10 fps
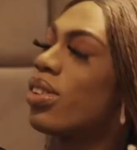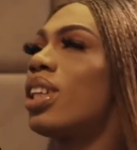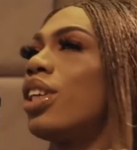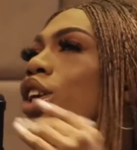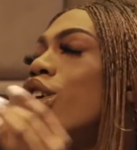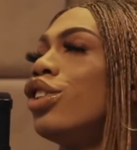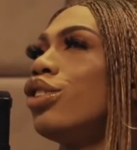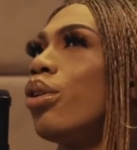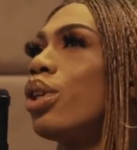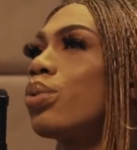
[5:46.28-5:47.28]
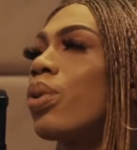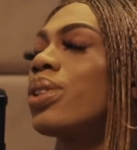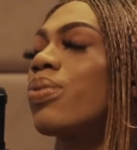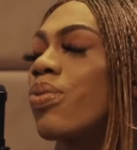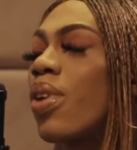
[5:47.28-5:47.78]
and everything. So it
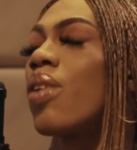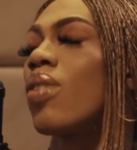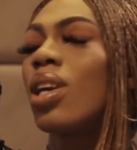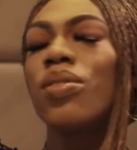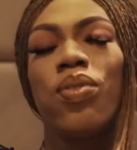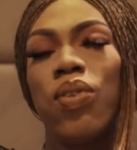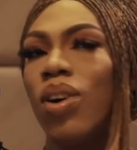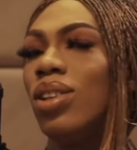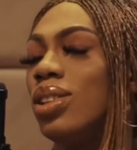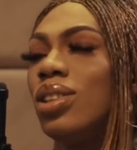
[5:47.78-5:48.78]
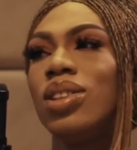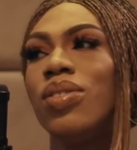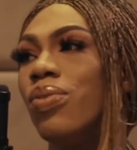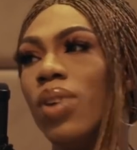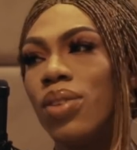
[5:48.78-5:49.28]
was very fun,
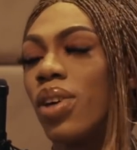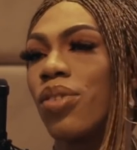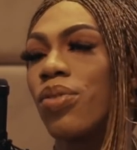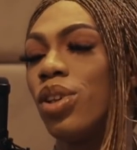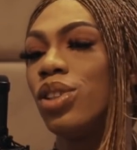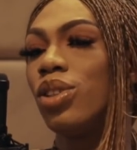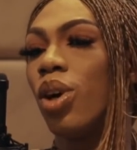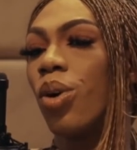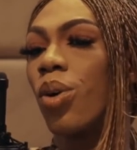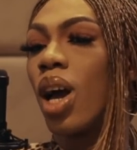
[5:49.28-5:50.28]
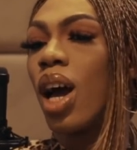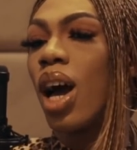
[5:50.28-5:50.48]
very, very fun. So